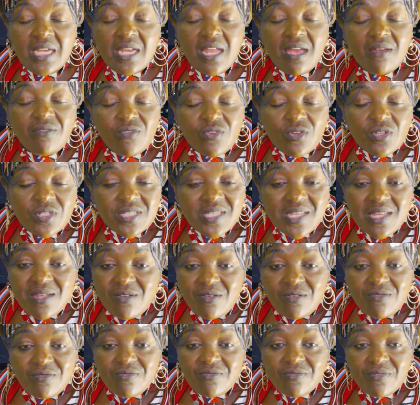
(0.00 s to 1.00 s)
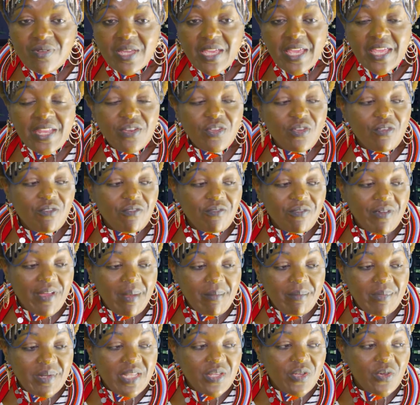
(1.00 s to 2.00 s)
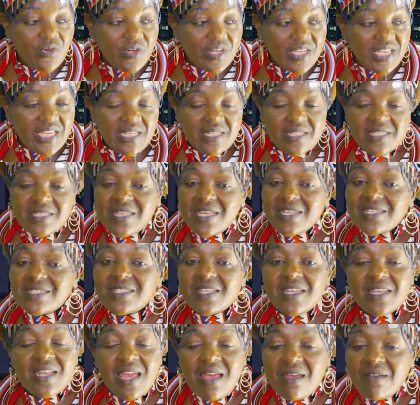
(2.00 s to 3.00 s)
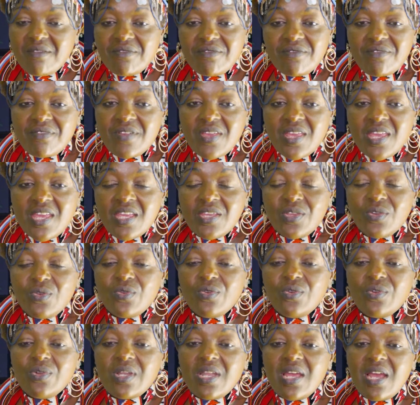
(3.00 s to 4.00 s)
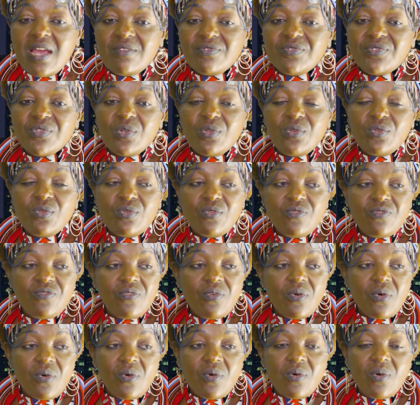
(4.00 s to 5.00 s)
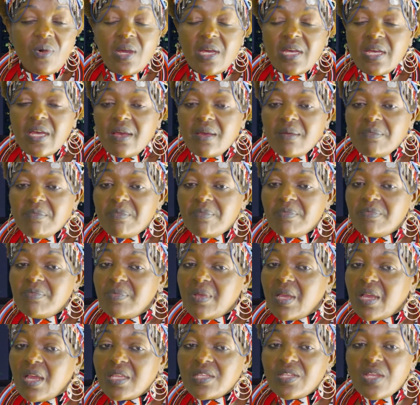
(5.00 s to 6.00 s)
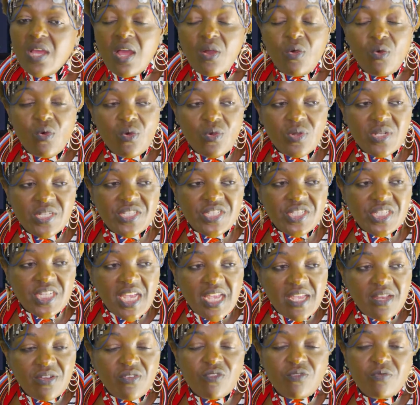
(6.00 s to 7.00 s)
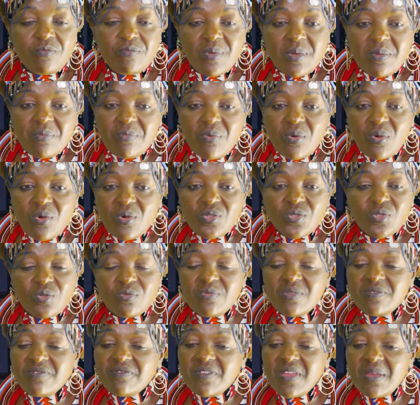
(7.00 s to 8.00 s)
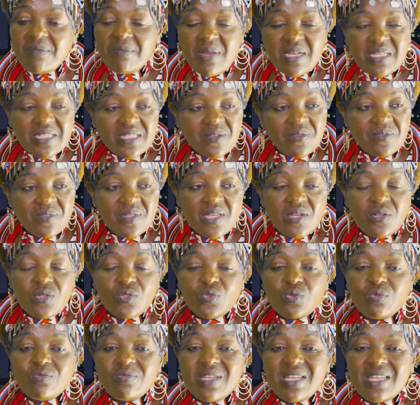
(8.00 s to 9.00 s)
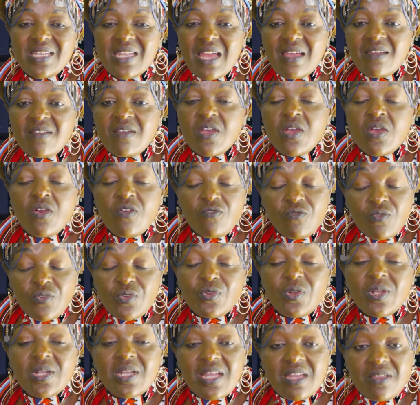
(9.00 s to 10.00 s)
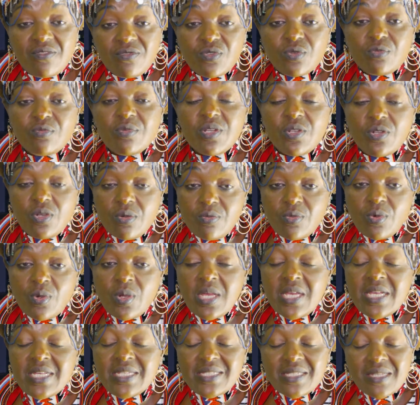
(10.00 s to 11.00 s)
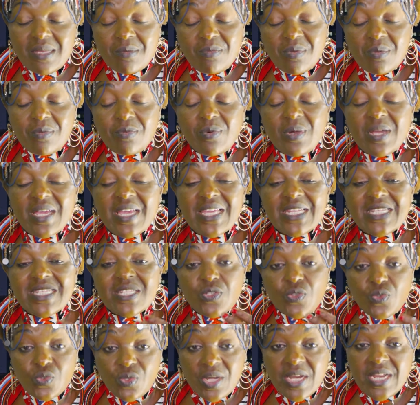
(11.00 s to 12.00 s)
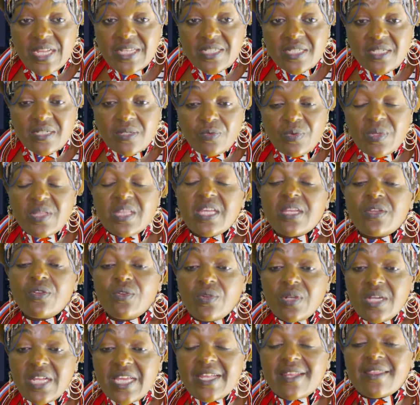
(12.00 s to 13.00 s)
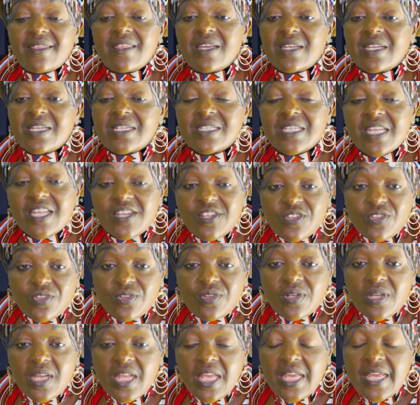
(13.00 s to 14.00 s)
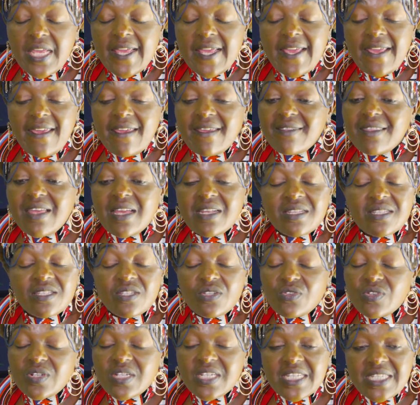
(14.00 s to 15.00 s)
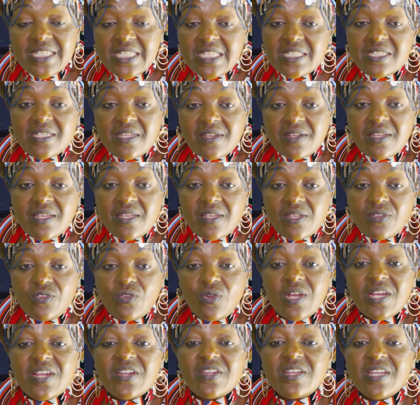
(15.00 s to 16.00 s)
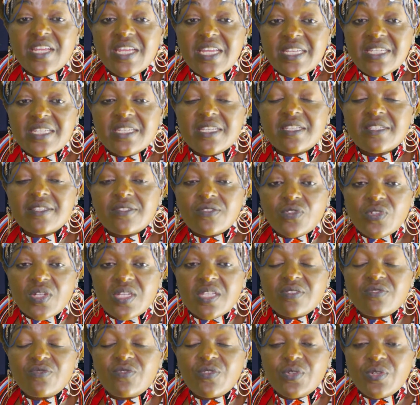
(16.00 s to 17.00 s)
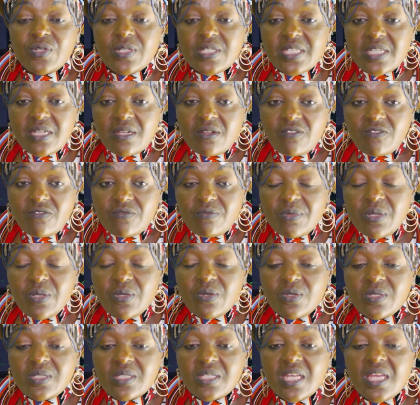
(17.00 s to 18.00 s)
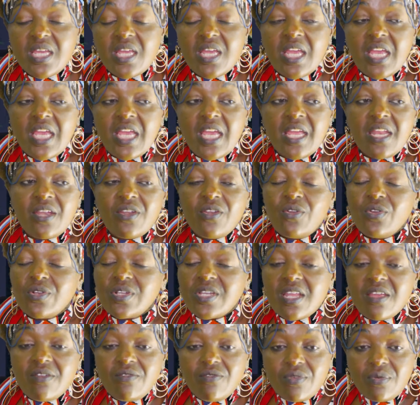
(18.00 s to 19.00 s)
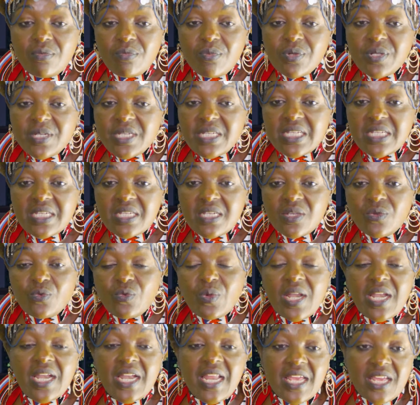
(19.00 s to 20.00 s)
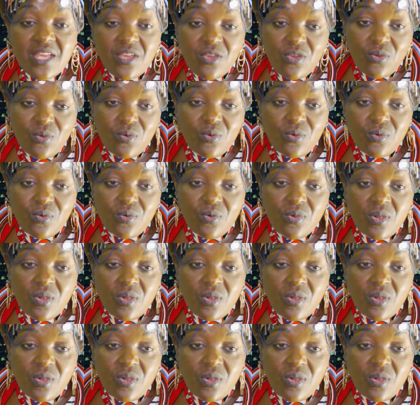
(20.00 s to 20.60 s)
Love yourself and your family, your kids, that's enough. You don't have to look for a whole chain of people to be famous out there or to be loved for your life to be normal. Some people get stressed when they don't get that attention, and that is not necessary. You are creating stress for yourself because not everybody will like you.